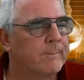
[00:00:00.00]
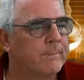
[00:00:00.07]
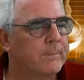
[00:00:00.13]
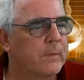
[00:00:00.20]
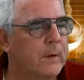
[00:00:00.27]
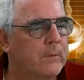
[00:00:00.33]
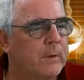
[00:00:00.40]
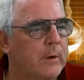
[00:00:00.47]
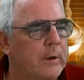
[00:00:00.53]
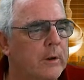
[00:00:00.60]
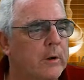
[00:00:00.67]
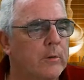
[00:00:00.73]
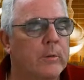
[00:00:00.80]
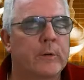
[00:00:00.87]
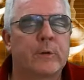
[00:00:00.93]
very
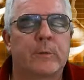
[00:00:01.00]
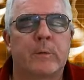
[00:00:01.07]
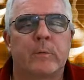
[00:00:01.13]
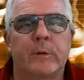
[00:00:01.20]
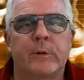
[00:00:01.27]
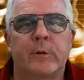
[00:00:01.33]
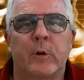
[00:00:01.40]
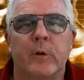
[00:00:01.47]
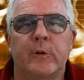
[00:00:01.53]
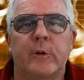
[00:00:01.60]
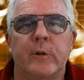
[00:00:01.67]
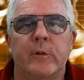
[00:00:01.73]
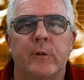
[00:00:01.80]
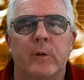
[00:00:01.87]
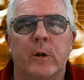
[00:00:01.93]
good res results
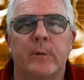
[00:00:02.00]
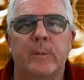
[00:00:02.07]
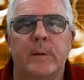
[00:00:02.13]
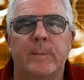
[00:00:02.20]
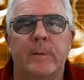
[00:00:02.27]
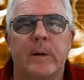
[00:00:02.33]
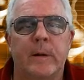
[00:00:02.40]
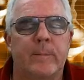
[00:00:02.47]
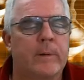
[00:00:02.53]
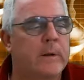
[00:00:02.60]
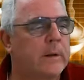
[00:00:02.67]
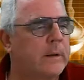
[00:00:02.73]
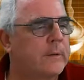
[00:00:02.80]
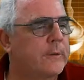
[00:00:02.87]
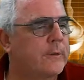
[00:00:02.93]
in tournament play, but
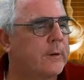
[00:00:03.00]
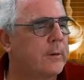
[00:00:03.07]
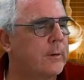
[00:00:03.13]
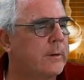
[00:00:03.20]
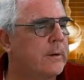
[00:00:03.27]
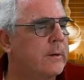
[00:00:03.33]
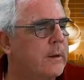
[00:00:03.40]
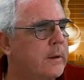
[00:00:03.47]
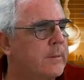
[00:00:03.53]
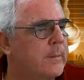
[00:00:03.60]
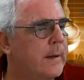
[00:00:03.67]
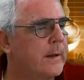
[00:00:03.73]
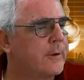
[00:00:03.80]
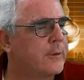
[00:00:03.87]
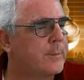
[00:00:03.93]
not so in, in
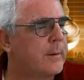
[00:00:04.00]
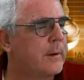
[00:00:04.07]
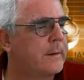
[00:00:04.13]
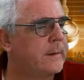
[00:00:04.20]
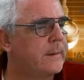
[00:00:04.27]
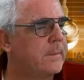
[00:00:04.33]
match play.